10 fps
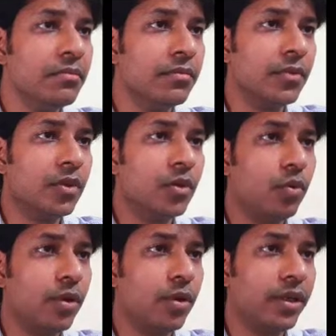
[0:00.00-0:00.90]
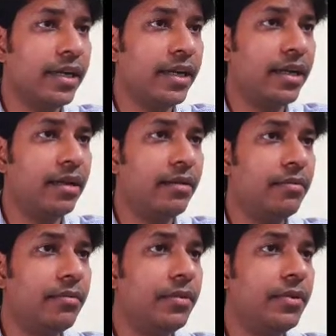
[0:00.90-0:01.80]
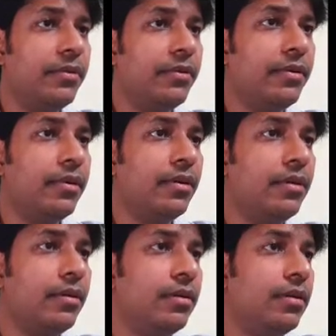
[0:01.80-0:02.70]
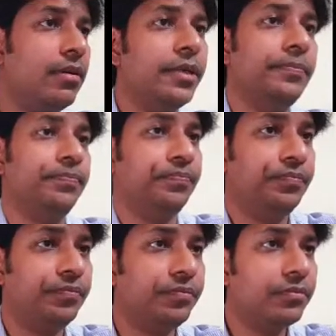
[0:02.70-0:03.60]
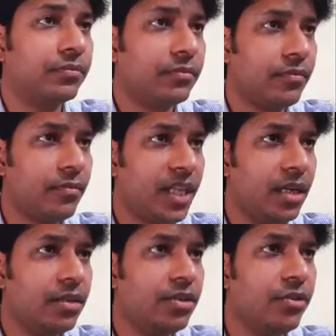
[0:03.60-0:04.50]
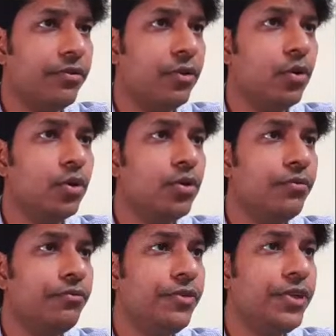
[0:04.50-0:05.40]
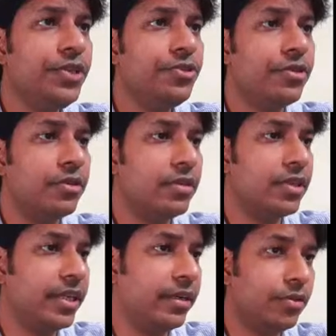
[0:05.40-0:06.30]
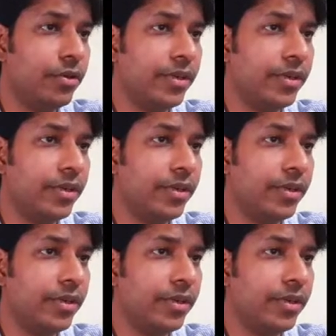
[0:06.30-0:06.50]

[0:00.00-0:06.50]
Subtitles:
things they are good at. So if you go to features here, so you can see that